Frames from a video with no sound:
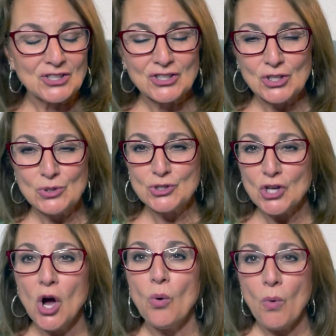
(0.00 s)
you
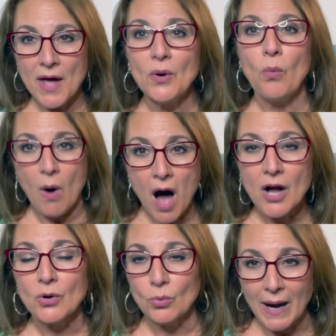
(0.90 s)
don't want to walk
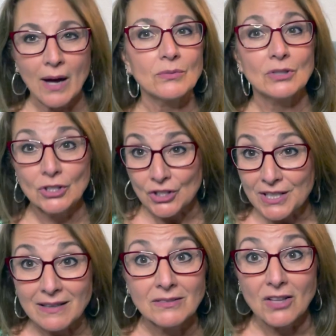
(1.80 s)
around
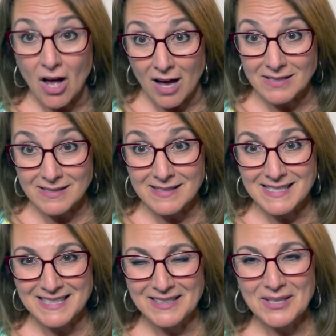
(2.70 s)
looking
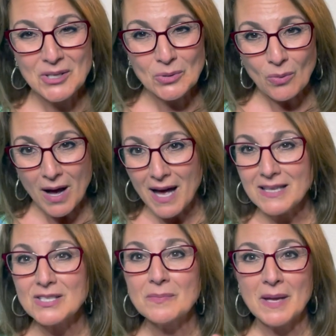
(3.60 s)
lost. You
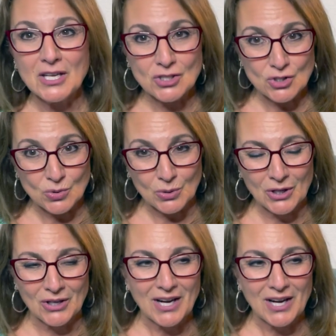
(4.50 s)
want to make sure